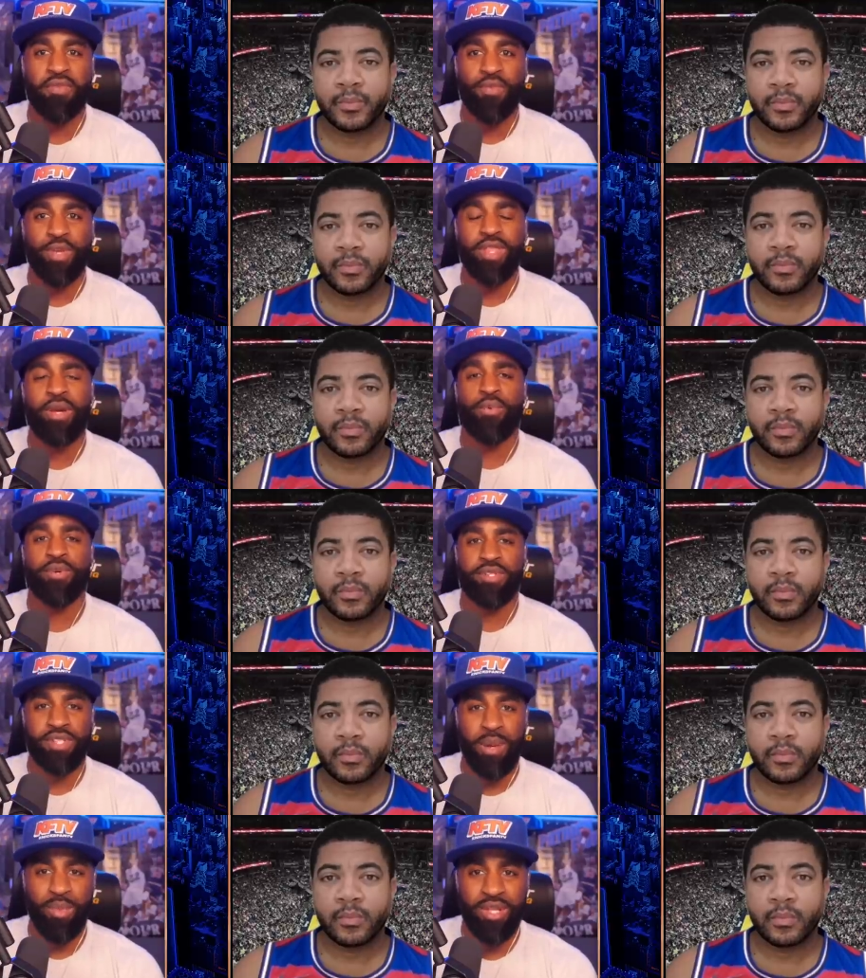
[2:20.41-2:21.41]
Speaker 1: when they were
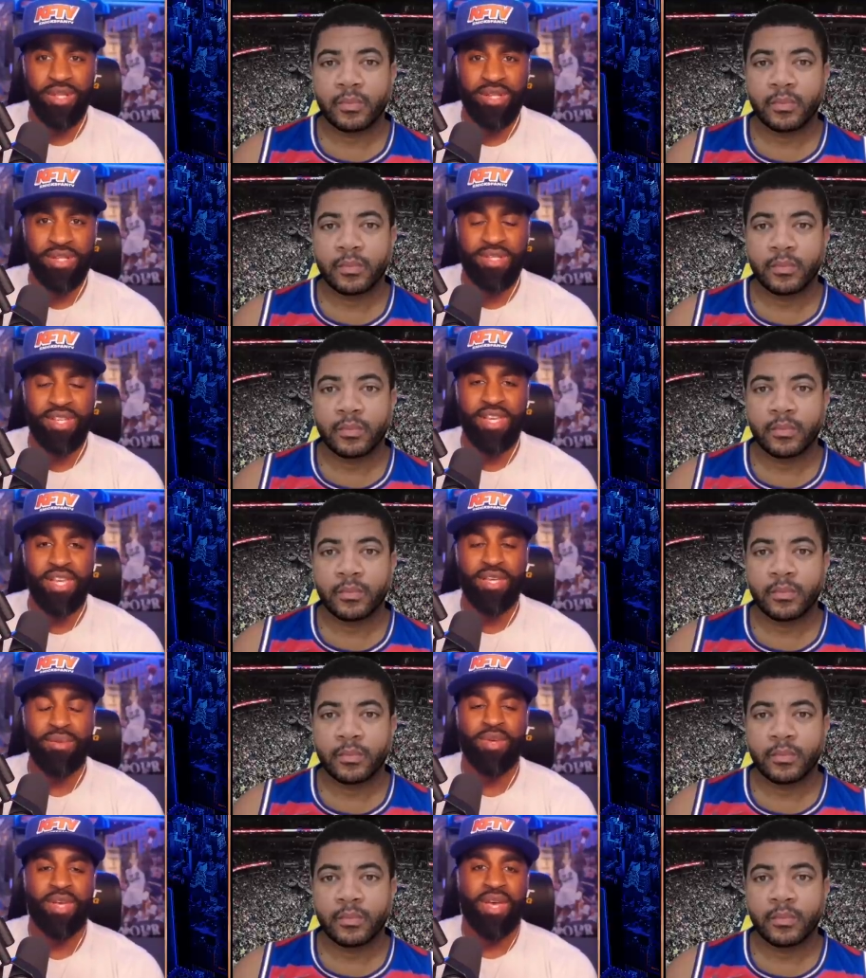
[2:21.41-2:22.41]
assembling this team,
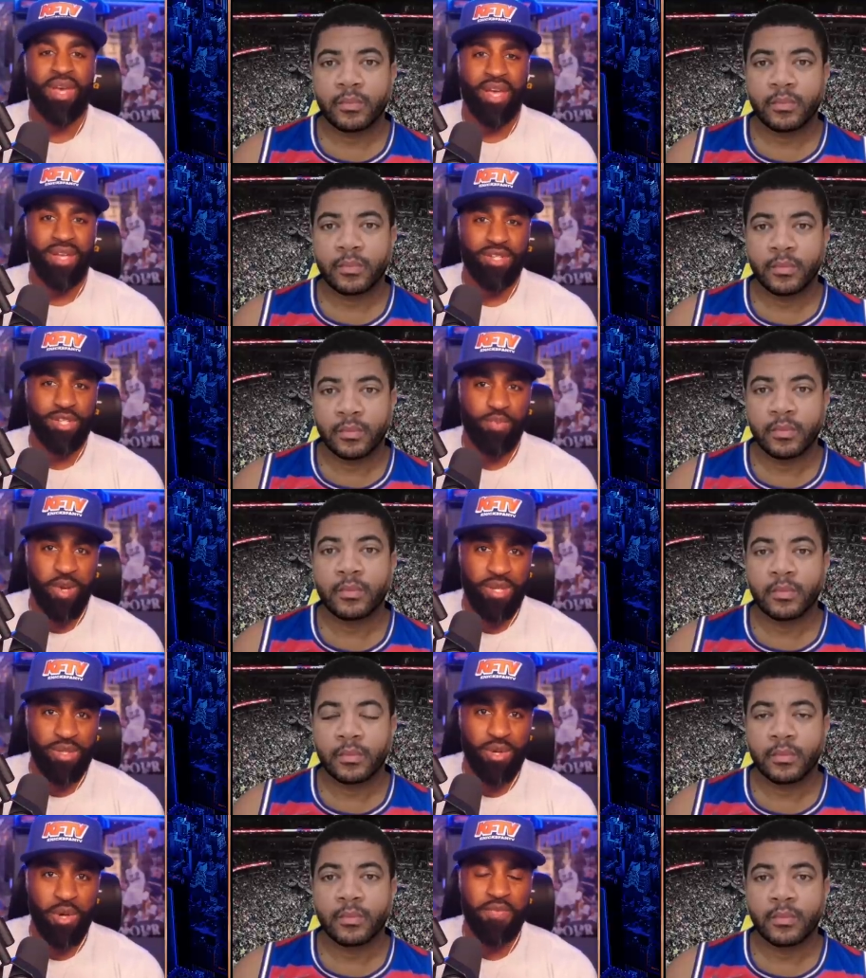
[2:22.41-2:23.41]
and just based
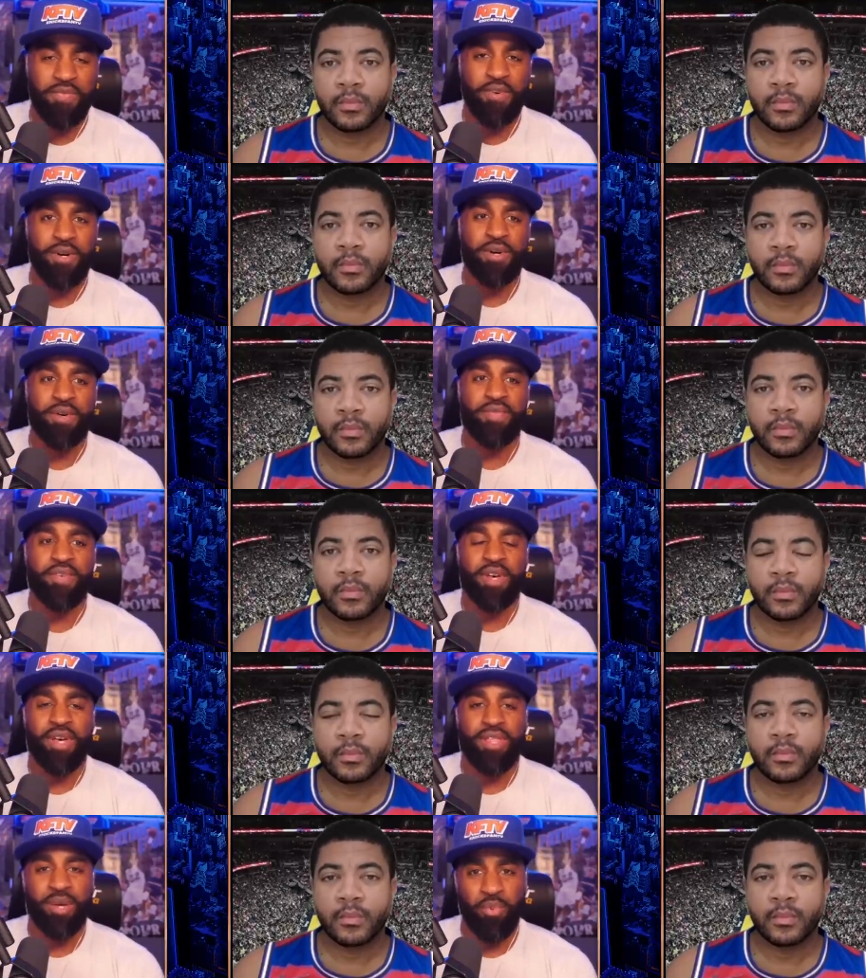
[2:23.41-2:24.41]
off of
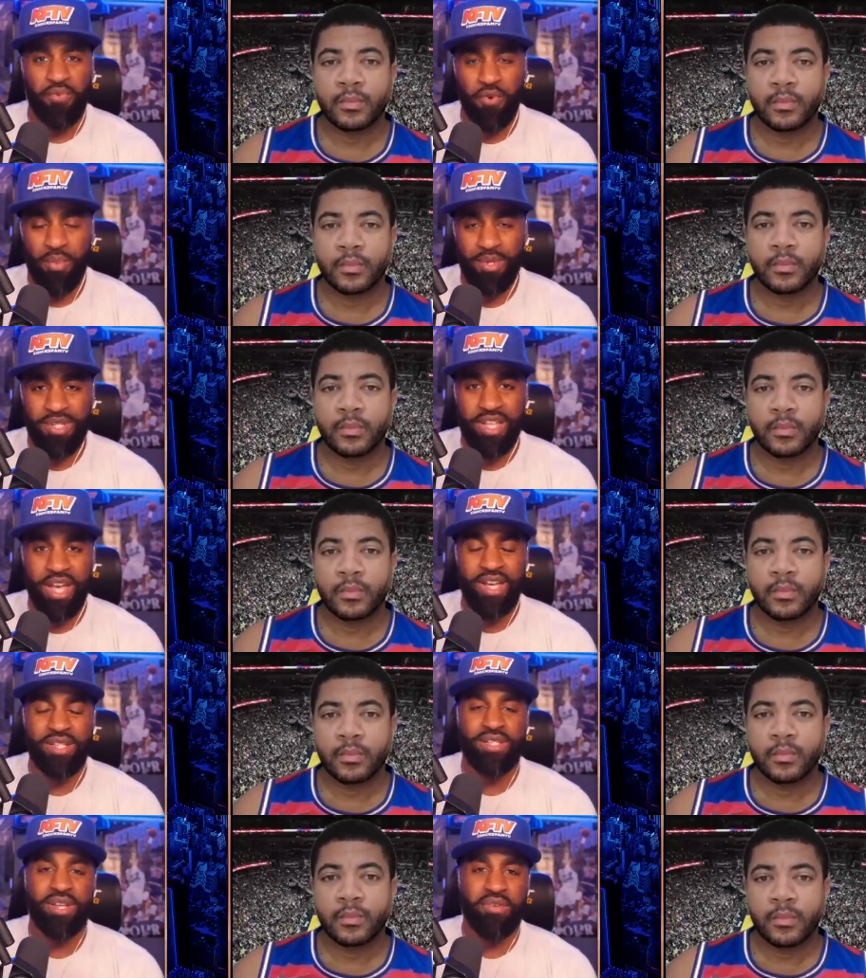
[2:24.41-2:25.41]
their performance last
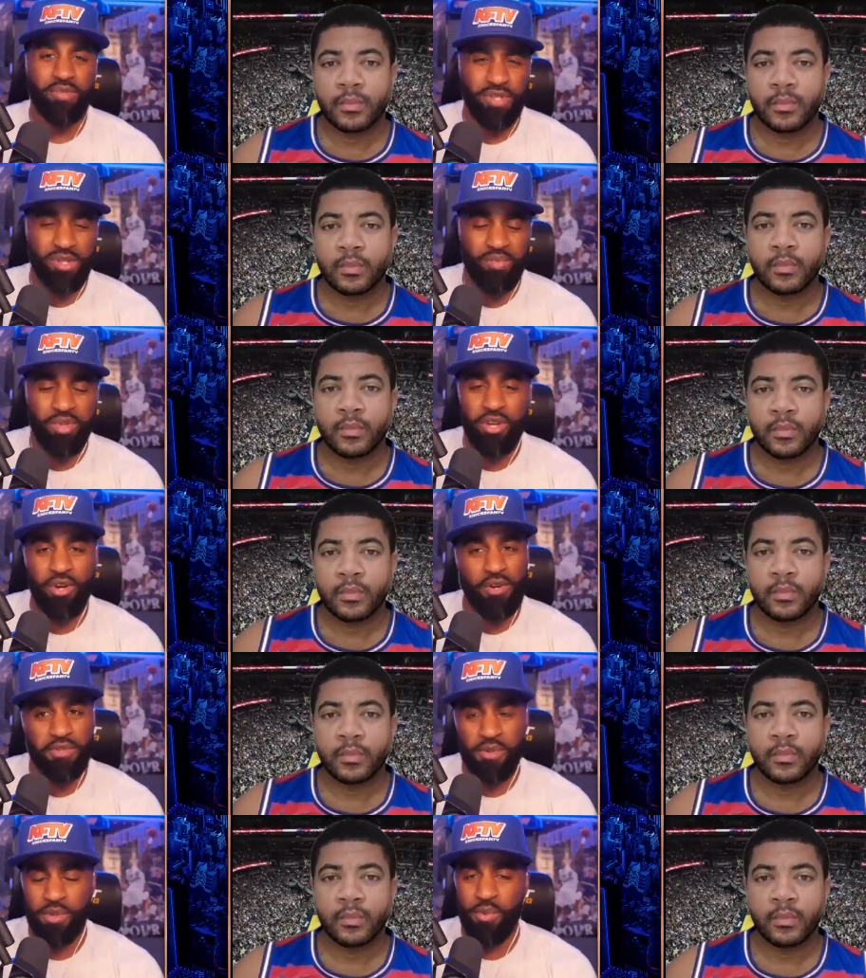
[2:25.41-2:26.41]
year, missing the playoffs,
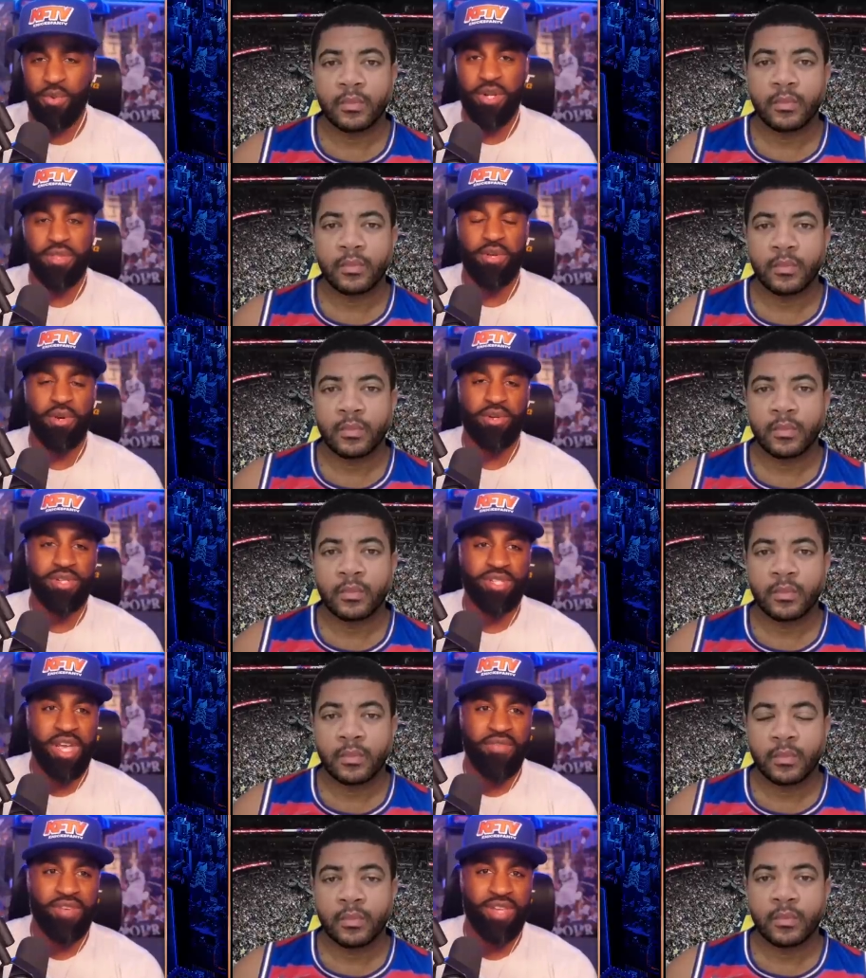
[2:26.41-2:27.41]
only winning thirty
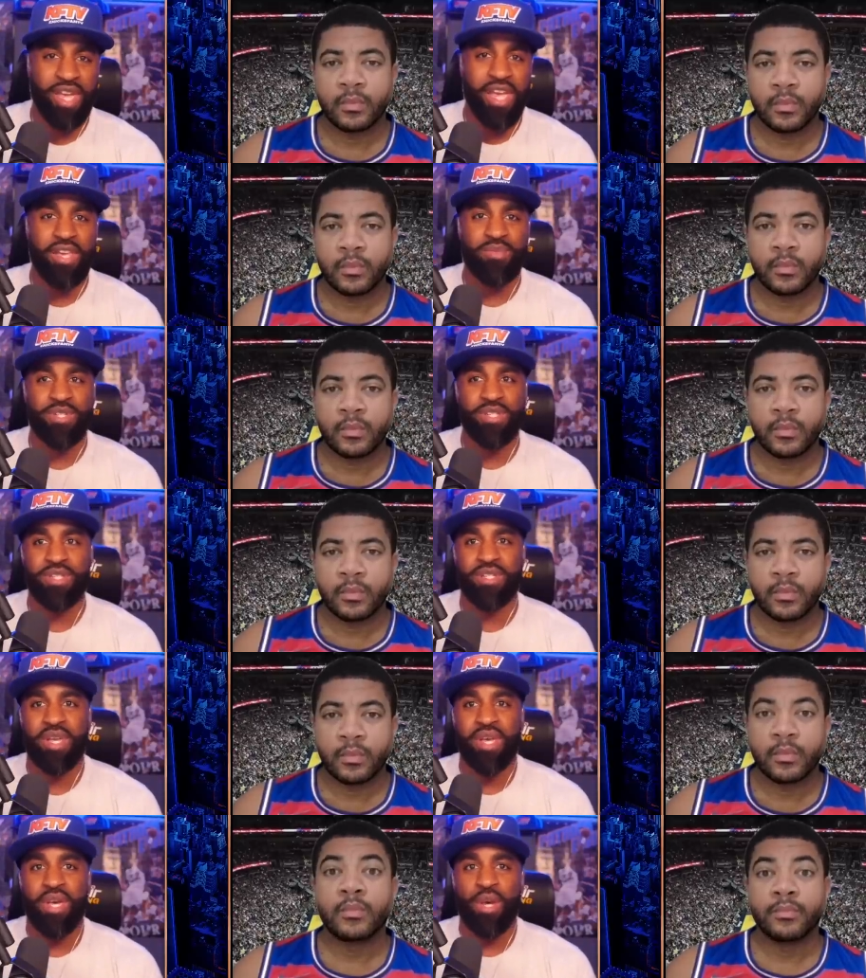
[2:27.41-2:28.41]
seven games, is
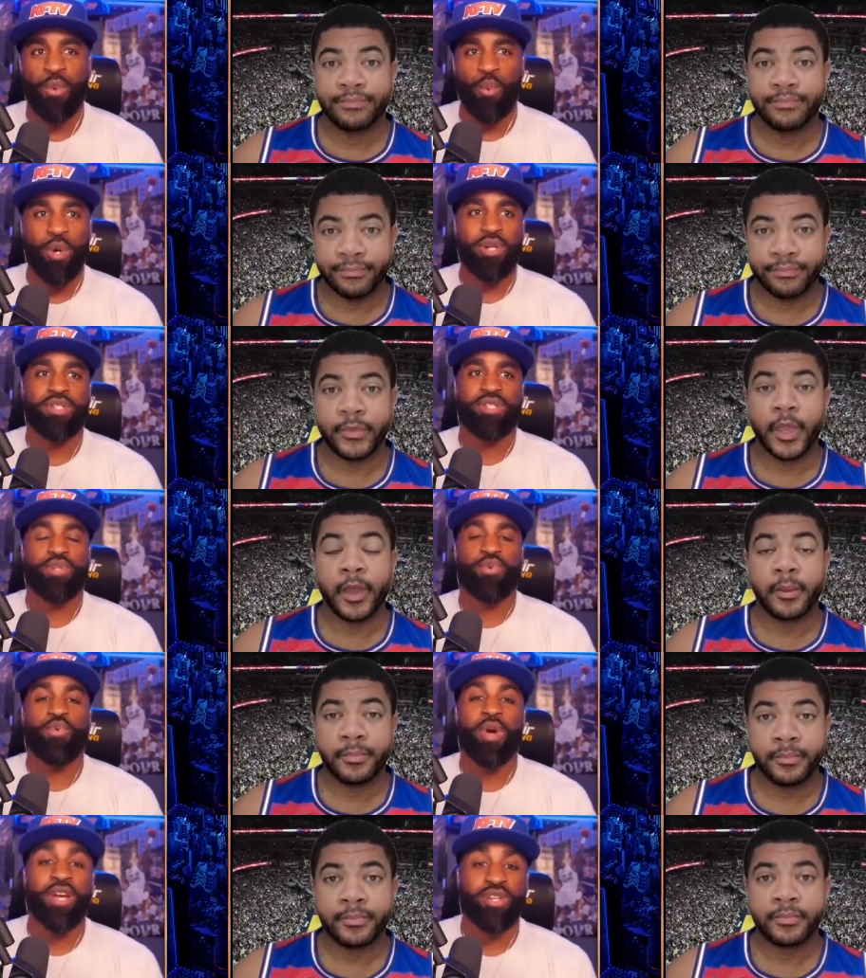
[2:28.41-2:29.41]
what is the
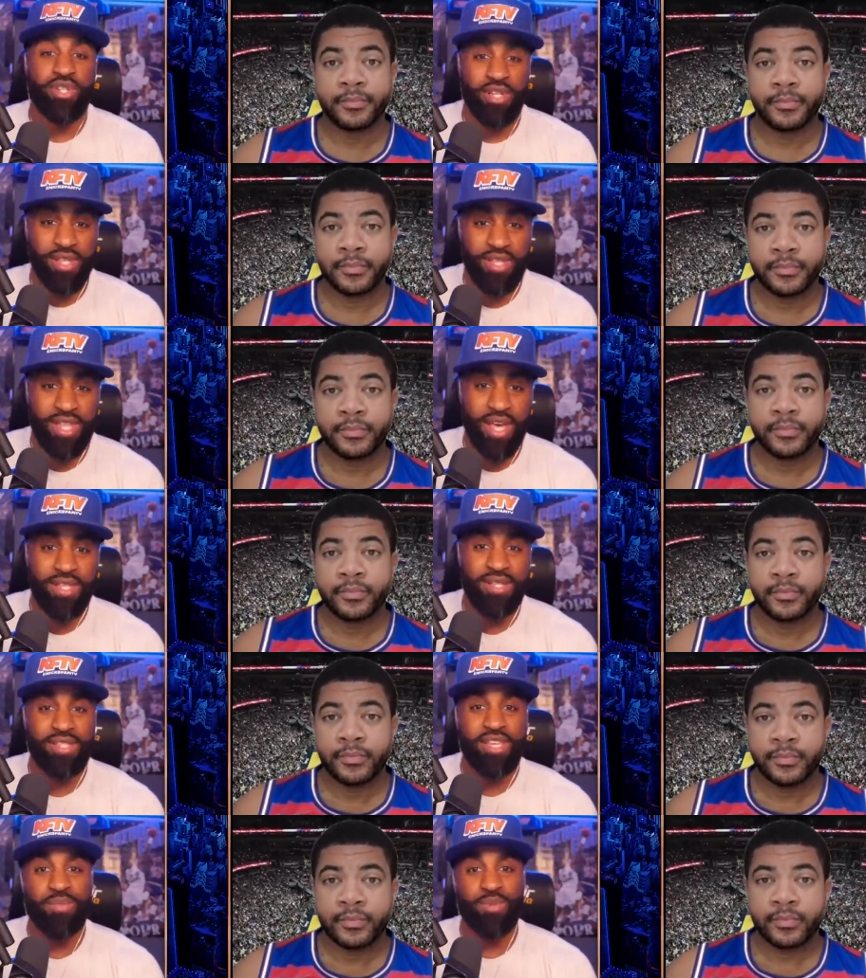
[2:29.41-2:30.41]
direction that the
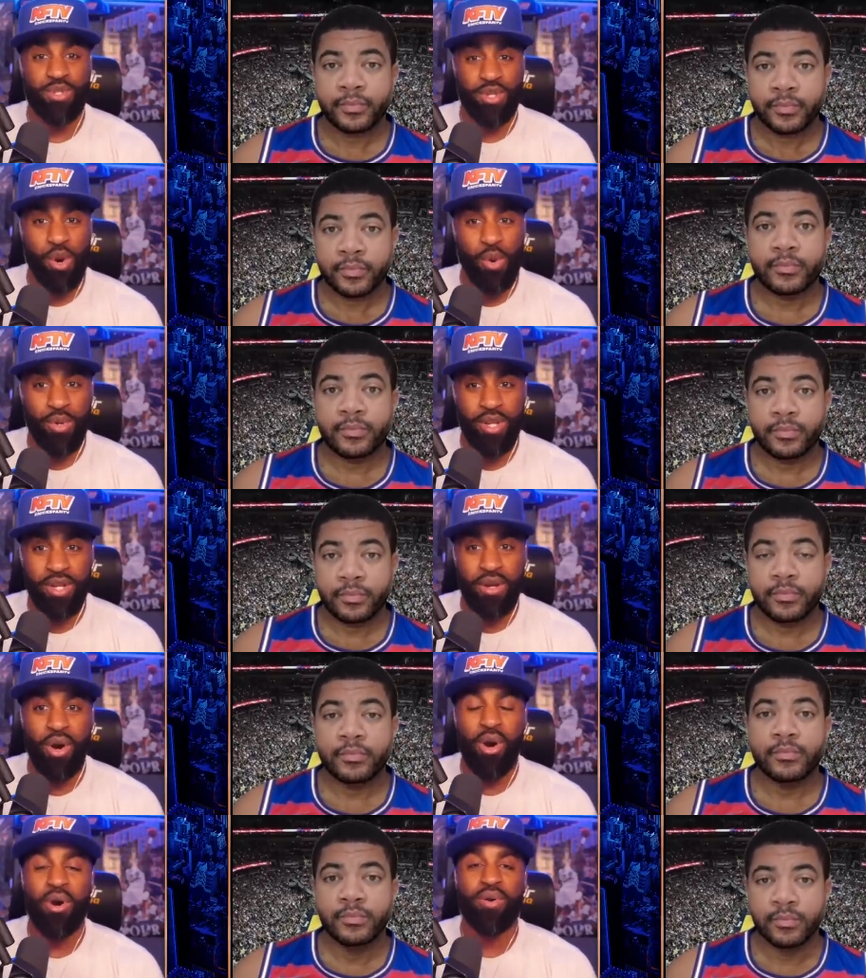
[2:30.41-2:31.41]
team is going in? Are